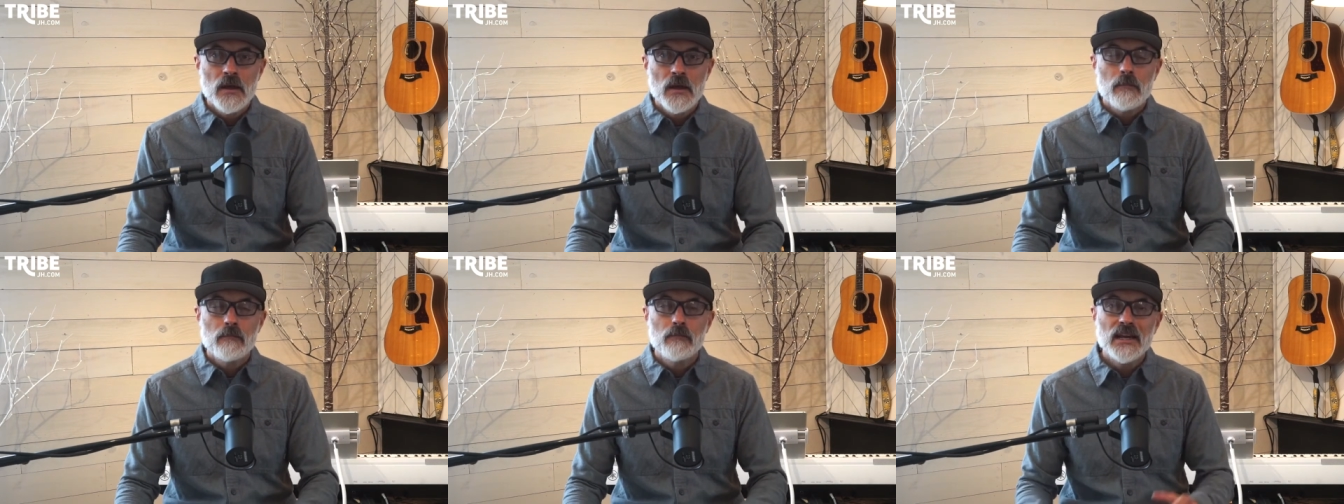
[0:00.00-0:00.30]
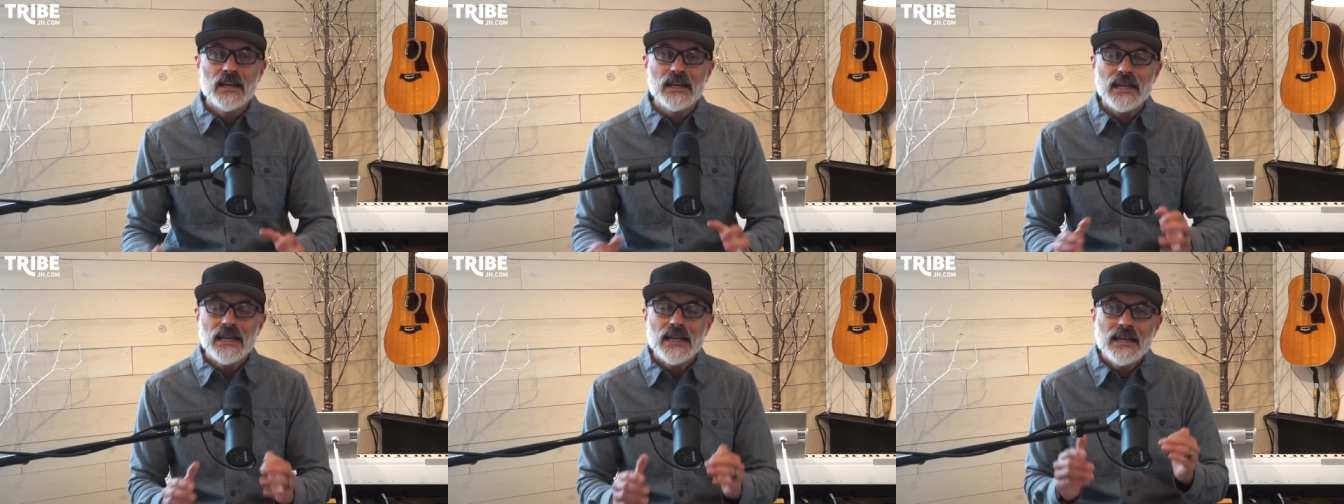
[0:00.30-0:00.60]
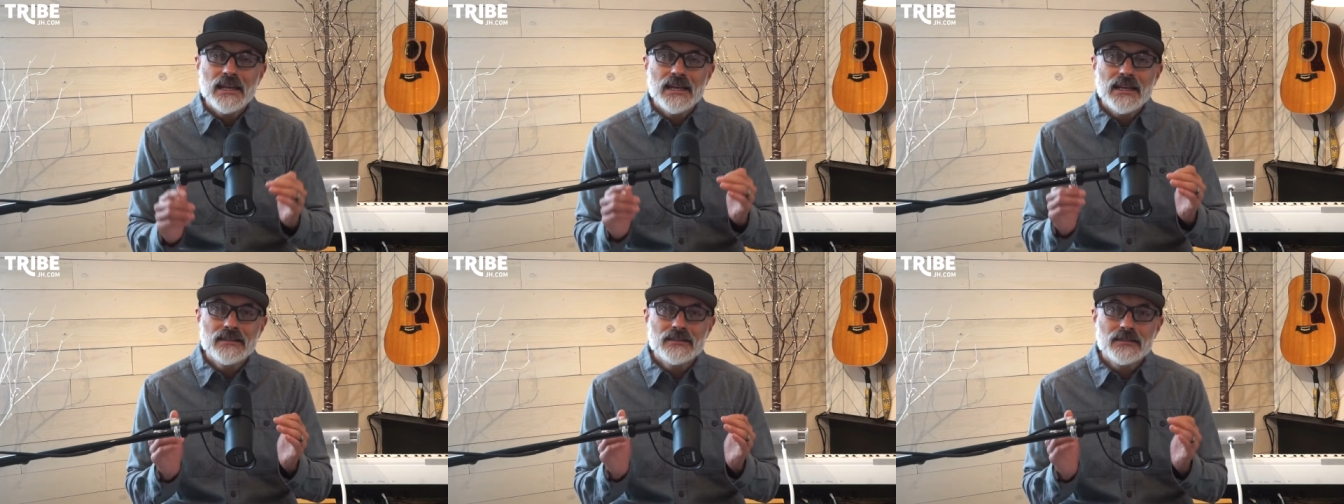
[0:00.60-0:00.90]
but
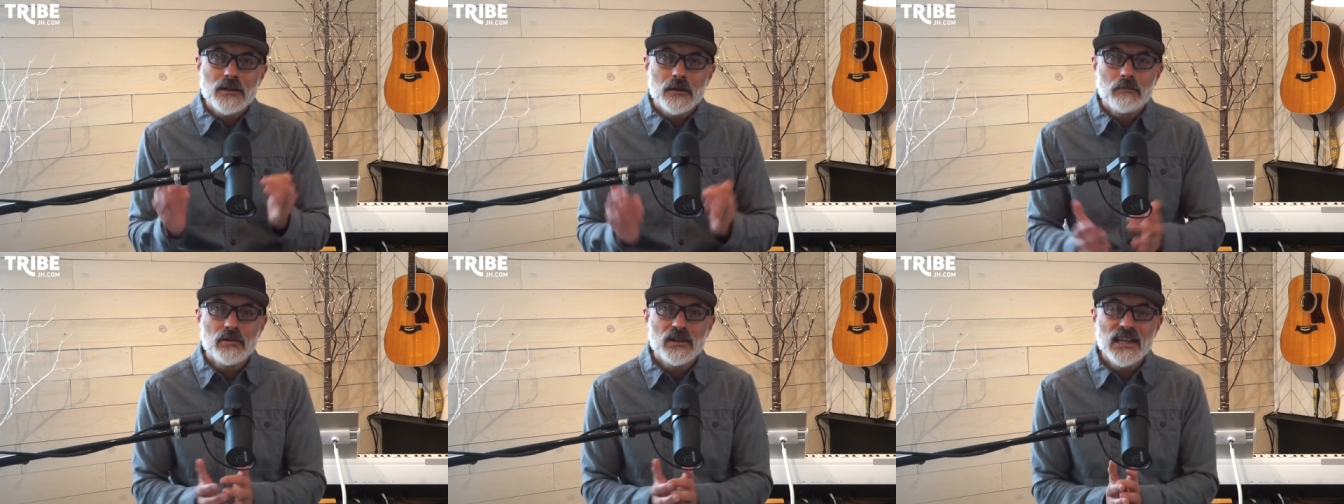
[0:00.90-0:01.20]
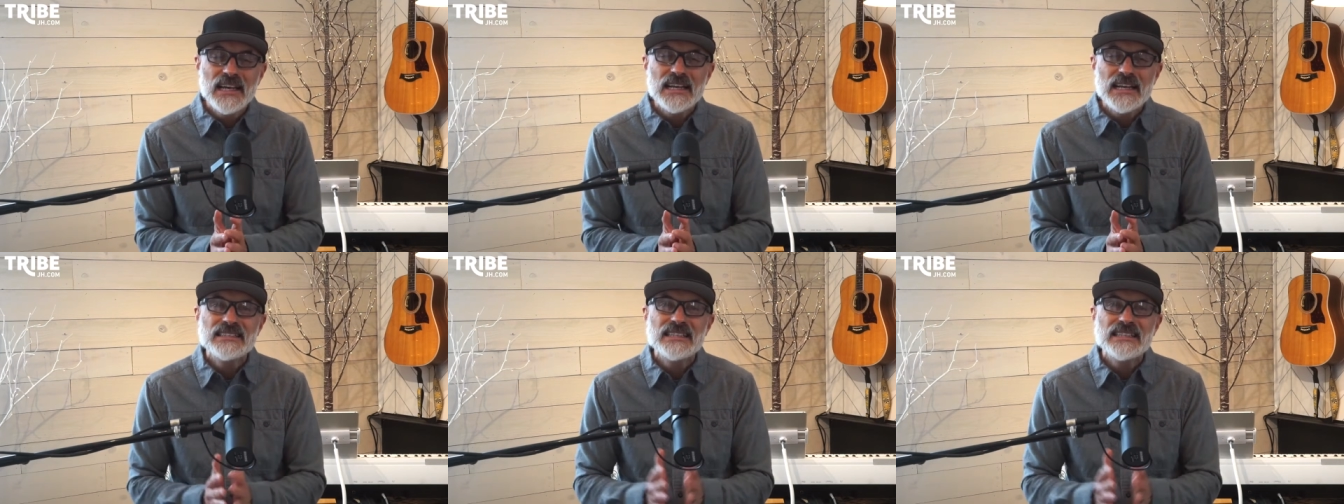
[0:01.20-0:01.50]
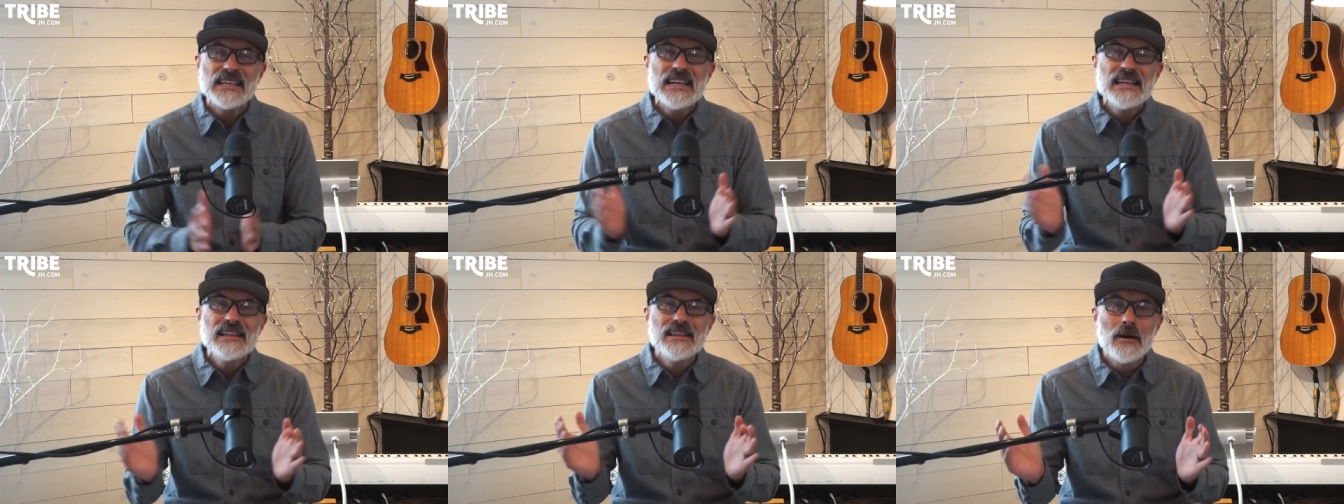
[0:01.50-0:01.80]
it is a place
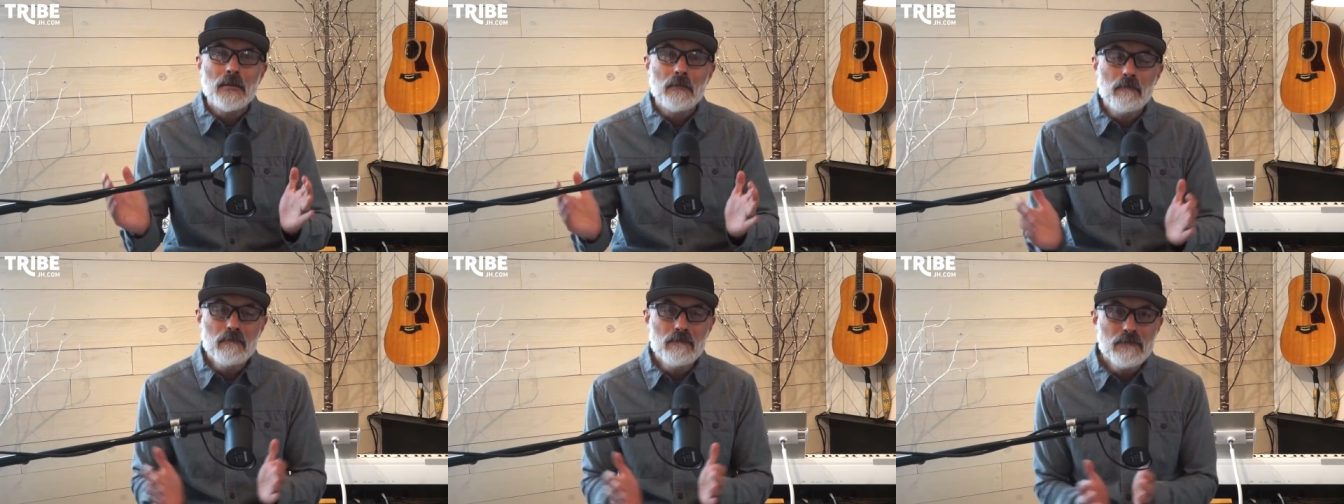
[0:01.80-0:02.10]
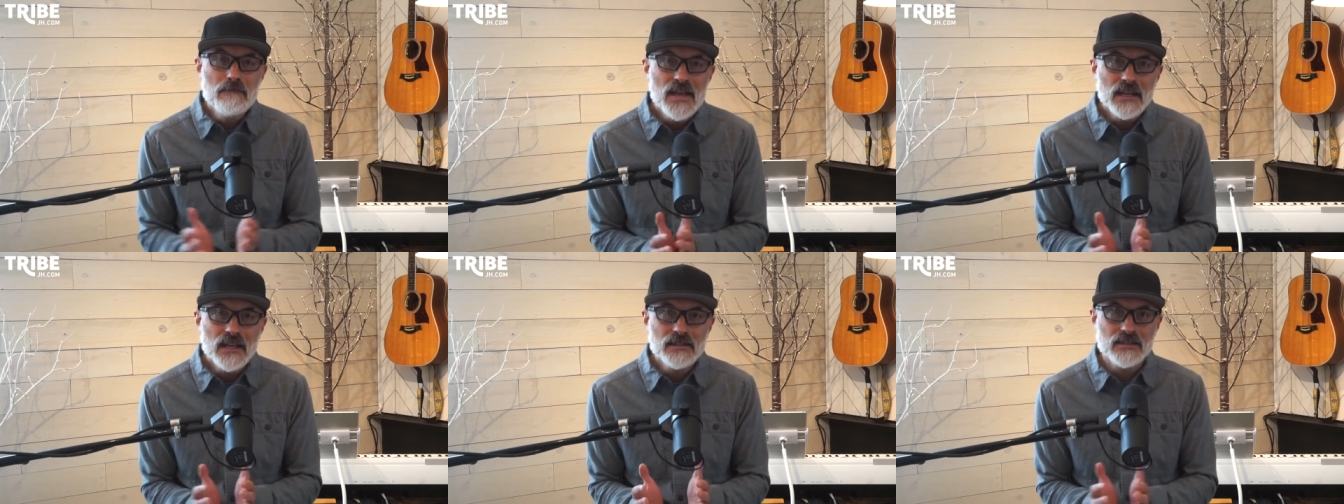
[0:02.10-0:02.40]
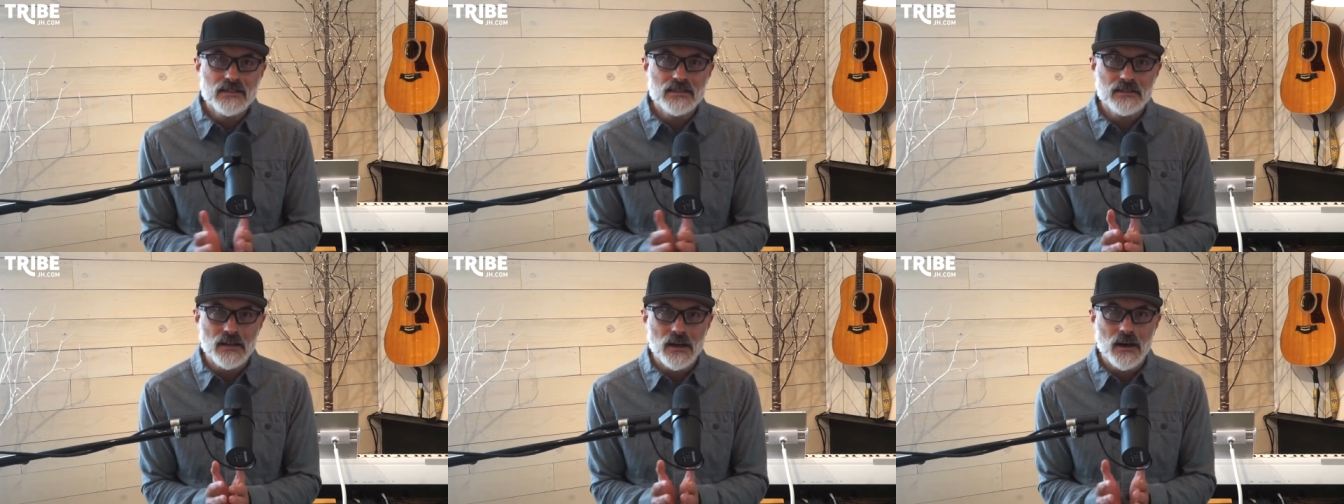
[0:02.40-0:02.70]
in the
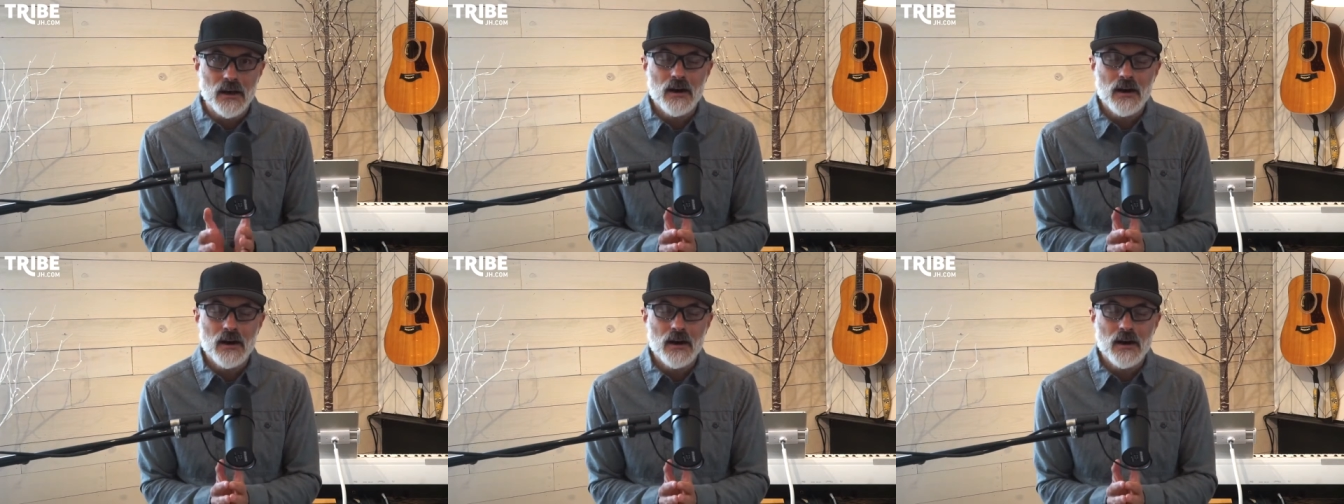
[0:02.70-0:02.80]
midst